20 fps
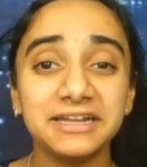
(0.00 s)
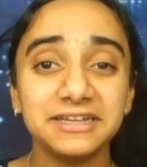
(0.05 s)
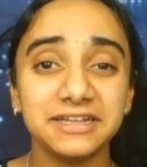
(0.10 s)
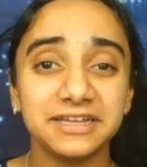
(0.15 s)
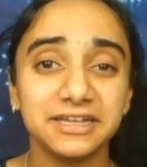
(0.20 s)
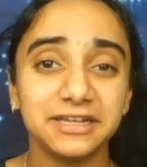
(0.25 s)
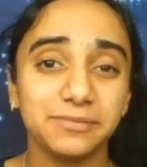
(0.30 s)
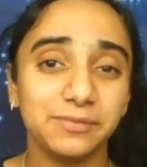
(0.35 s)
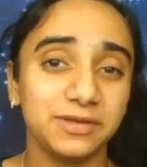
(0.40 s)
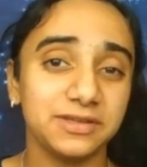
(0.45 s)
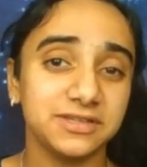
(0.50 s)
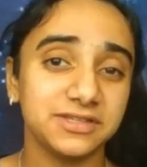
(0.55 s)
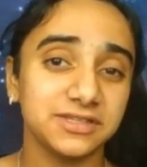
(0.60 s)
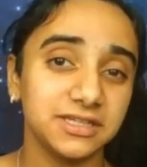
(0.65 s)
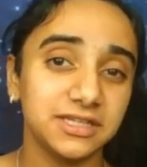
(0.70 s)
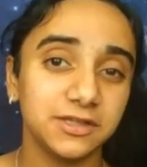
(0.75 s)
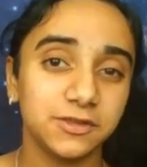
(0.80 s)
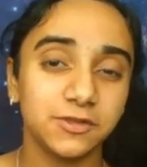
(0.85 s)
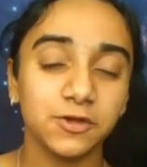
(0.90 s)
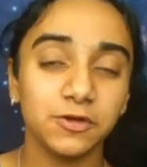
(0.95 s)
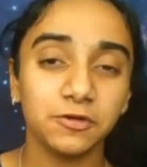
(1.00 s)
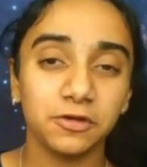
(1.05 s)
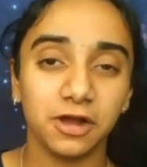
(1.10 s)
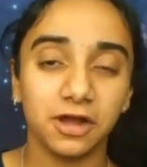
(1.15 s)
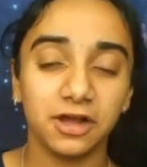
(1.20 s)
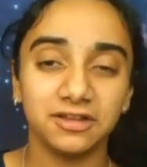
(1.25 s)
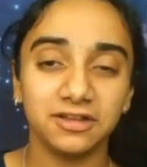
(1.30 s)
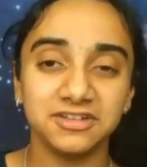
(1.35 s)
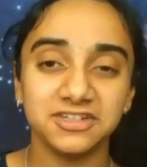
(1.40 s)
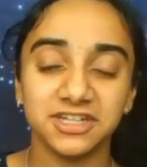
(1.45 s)
name is Anita
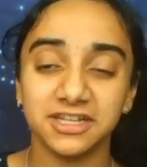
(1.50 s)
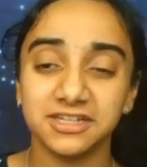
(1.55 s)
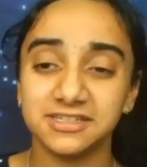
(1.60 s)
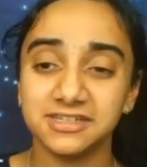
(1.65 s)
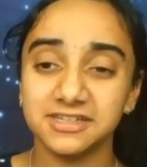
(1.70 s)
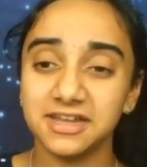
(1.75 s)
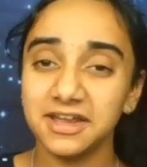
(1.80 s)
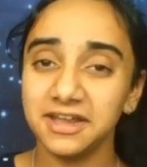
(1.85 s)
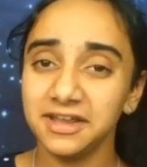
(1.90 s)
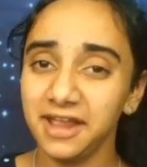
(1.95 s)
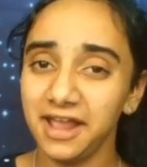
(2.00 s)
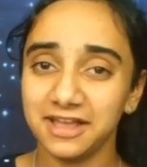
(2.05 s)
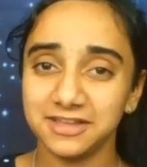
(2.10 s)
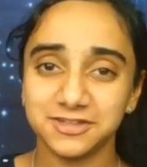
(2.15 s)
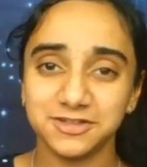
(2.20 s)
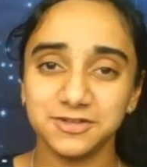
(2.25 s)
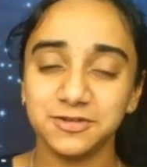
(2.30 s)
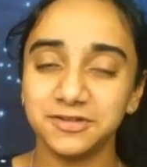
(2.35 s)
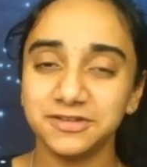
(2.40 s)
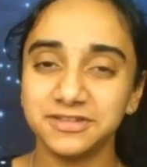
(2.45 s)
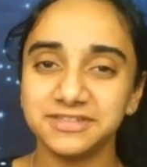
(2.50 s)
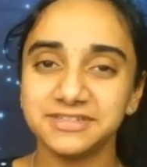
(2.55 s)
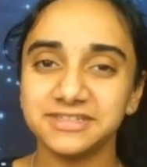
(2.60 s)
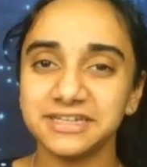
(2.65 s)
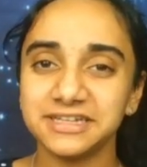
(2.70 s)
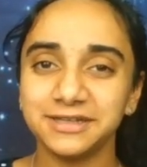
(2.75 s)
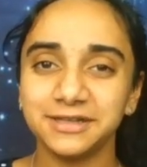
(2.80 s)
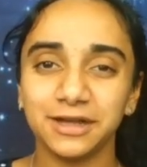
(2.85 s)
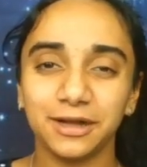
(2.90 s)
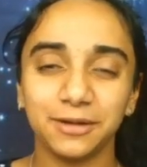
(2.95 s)
Raj, and today, as you can
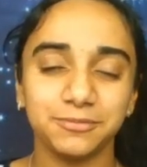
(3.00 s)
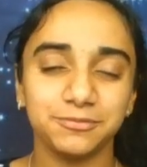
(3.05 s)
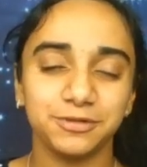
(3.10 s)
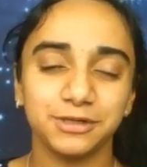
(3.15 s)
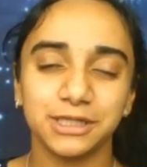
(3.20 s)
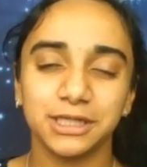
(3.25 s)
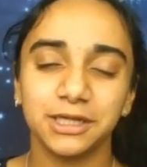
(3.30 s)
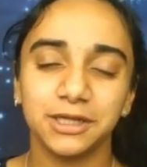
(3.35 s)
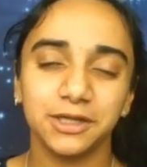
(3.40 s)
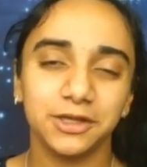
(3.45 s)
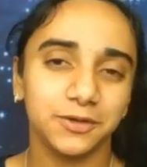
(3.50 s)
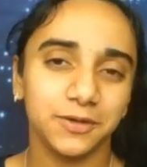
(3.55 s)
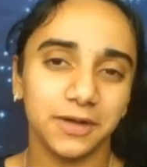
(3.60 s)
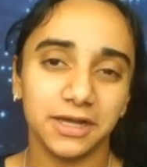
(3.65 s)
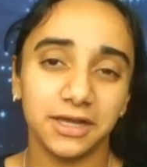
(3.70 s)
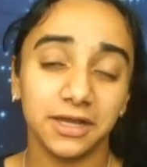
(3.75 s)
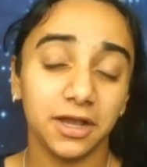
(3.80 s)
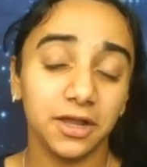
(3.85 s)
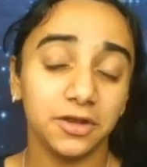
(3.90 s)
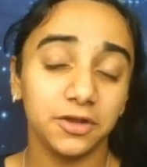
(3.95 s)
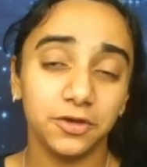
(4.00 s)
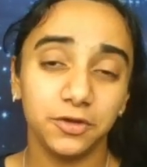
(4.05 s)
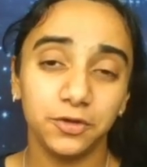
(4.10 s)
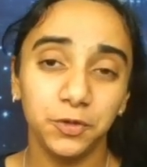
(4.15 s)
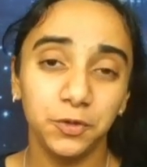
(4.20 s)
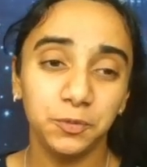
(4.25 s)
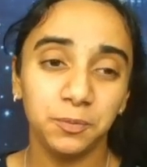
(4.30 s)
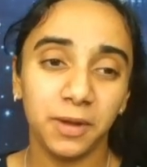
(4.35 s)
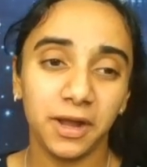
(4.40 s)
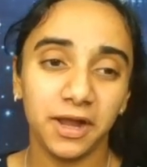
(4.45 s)
see, I'm bringing you a
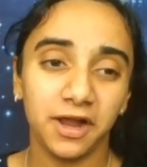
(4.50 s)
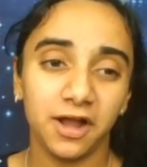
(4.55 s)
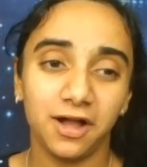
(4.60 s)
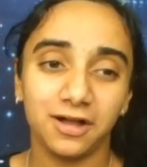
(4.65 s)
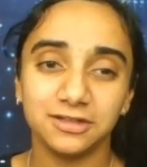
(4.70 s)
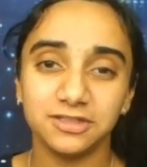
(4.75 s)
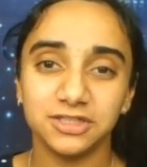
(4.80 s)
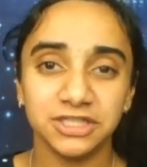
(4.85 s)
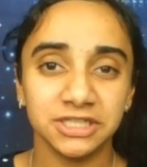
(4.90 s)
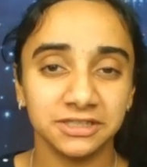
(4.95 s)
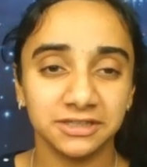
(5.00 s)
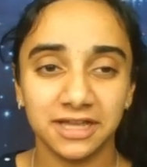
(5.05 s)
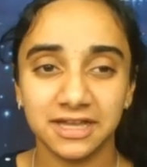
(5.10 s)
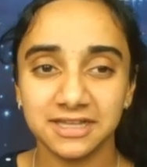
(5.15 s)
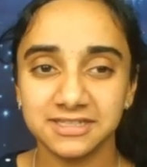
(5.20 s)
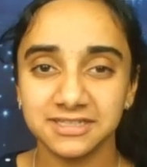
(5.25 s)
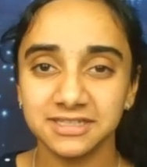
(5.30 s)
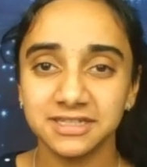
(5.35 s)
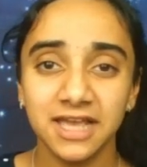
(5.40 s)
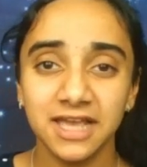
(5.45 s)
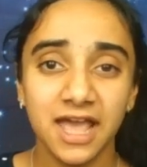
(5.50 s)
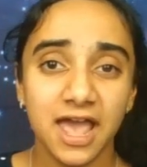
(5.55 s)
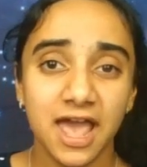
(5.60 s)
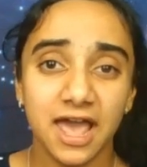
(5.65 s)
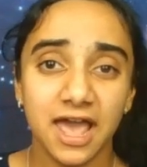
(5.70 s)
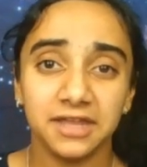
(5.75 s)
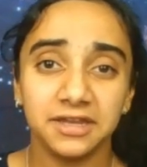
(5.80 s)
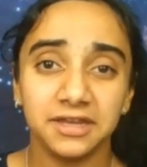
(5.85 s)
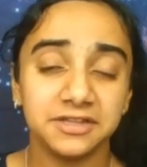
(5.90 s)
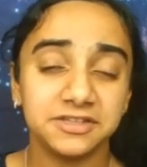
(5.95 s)
new biology lesson,
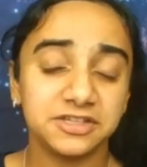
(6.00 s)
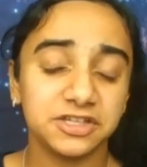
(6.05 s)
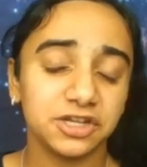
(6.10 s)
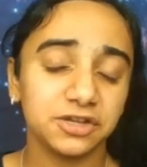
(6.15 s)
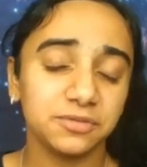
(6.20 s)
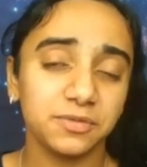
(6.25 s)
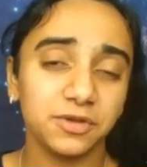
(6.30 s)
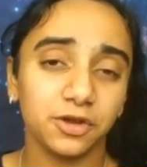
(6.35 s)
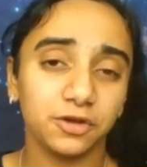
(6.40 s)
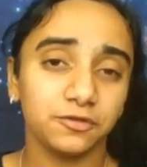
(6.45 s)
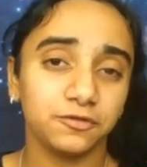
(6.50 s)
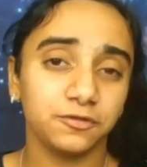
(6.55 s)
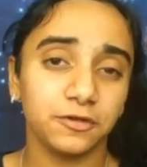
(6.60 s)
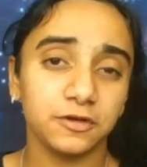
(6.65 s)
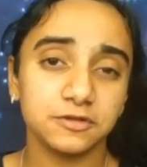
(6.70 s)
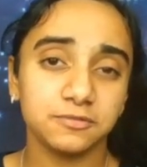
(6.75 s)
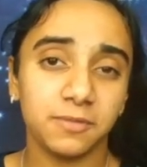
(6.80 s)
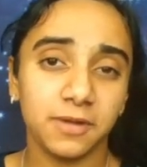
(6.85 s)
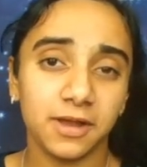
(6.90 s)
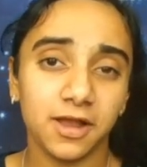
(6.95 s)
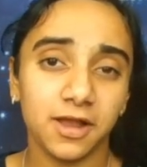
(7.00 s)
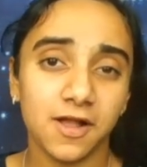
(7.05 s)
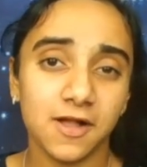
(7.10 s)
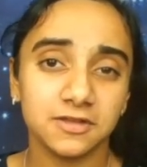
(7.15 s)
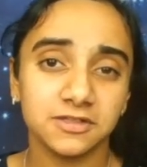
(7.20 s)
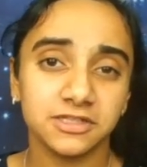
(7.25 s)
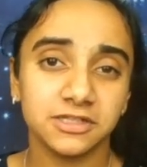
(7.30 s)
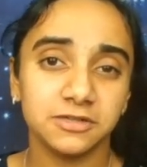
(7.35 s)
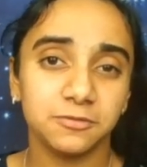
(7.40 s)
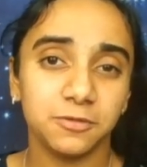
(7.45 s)
and it's going to be our first
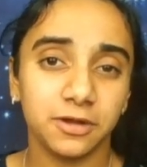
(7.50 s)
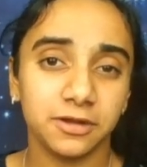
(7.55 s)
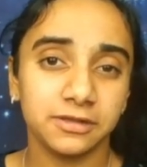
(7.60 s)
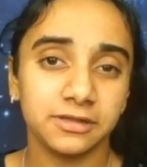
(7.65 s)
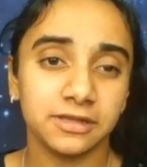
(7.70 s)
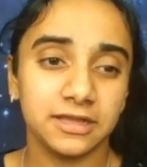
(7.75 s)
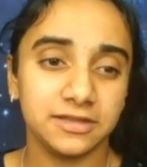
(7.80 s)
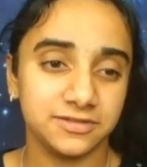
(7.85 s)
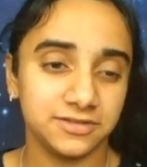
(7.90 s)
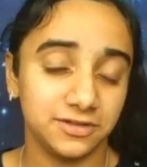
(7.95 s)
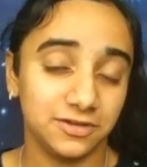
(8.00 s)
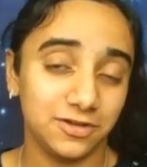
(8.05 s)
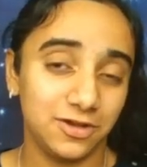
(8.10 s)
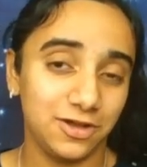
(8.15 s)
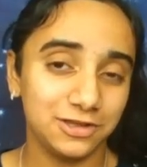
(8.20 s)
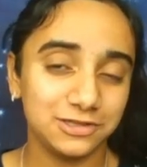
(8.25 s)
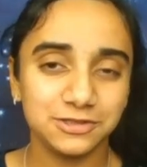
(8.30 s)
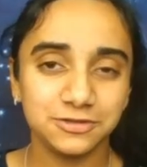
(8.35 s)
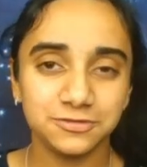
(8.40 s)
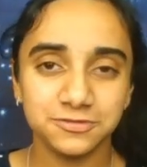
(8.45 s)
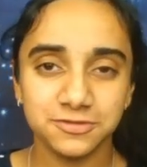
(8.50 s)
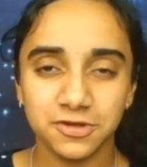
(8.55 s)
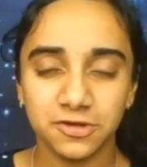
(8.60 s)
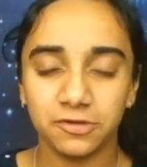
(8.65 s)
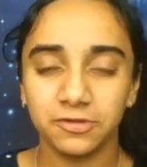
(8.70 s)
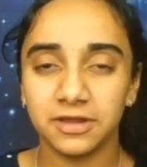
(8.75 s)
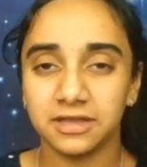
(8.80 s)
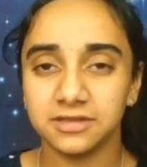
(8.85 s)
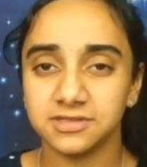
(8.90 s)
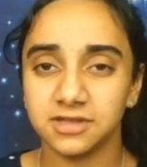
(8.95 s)
Biology 1 lesson, also
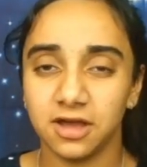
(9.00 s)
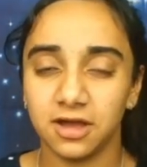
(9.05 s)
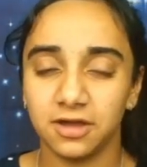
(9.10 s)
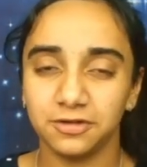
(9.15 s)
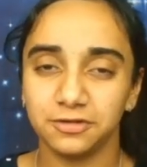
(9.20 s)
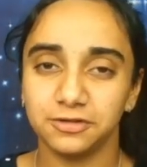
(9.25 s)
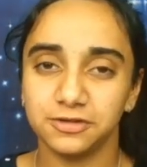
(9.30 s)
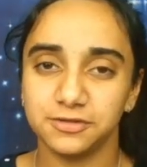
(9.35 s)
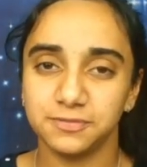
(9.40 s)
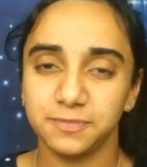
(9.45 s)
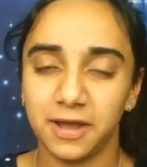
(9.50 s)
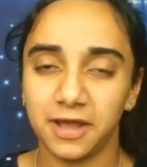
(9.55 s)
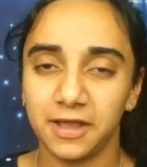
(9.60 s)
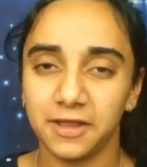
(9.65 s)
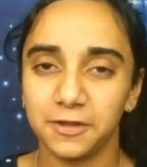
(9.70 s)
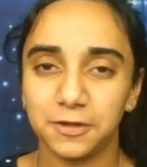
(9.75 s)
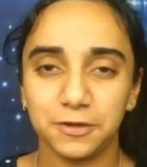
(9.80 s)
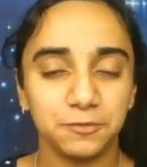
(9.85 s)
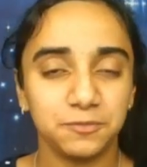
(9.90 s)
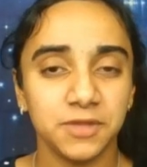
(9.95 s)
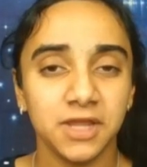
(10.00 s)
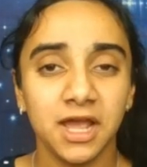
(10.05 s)
known as Honors Bio.